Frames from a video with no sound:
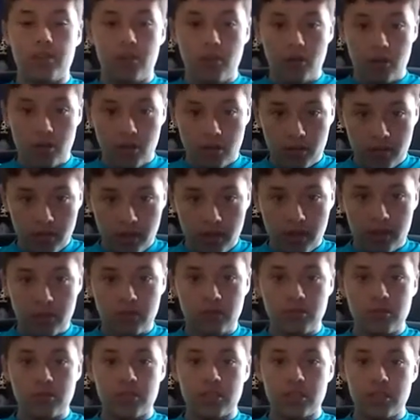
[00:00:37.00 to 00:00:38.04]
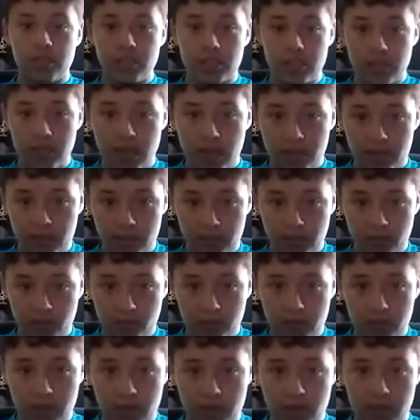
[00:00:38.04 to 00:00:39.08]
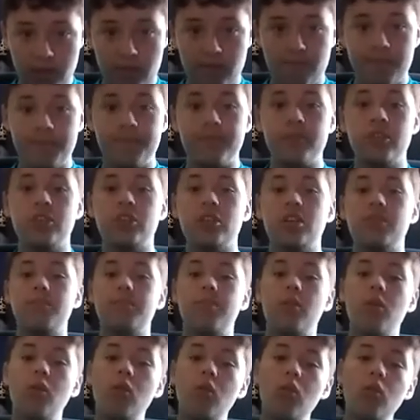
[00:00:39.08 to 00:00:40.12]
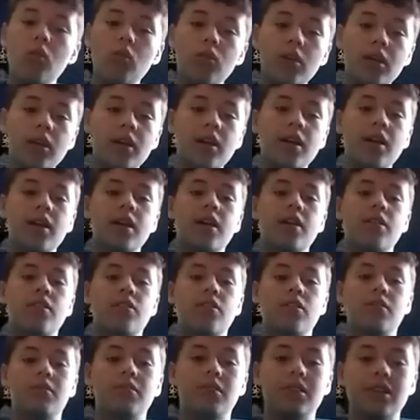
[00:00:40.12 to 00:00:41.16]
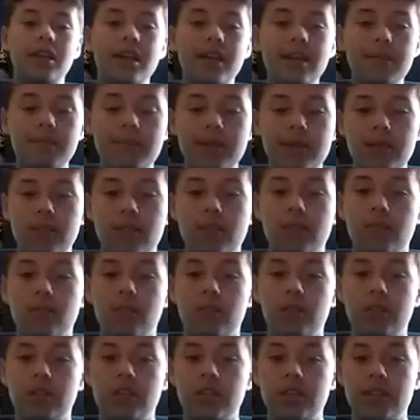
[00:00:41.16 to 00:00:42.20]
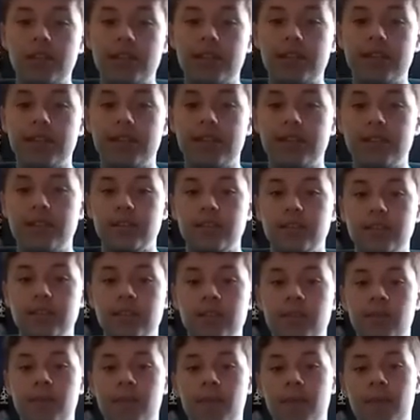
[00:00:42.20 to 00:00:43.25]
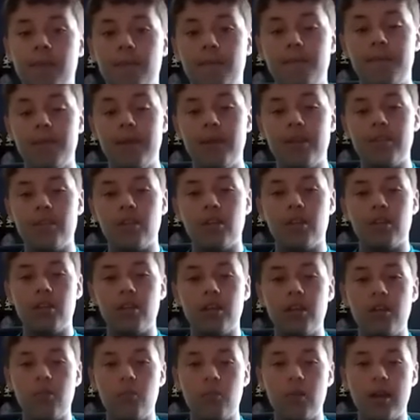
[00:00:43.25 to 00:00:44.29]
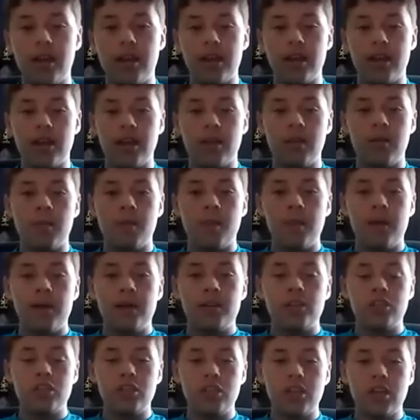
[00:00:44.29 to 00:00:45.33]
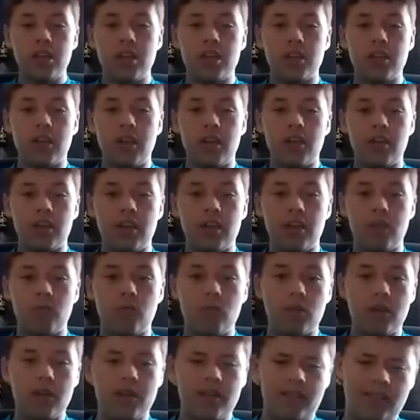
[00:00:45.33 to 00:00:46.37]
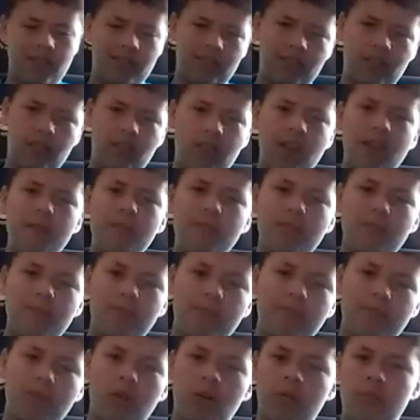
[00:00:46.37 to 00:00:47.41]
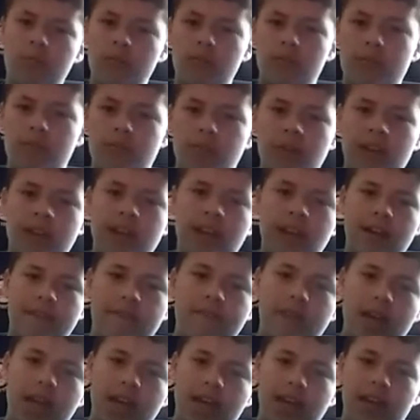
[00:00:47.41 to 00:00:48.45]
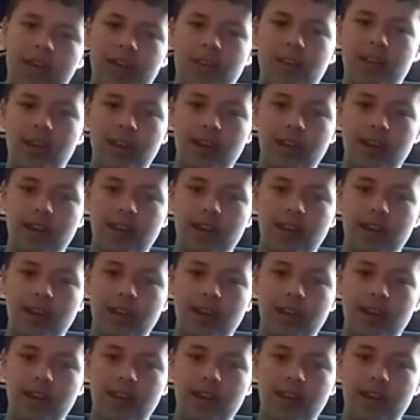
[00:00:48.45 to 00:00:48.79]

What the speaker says: Turns out she did not dislocate it. She pulled some ligaments, which is basically where she it's like the same as almost breaking a vein.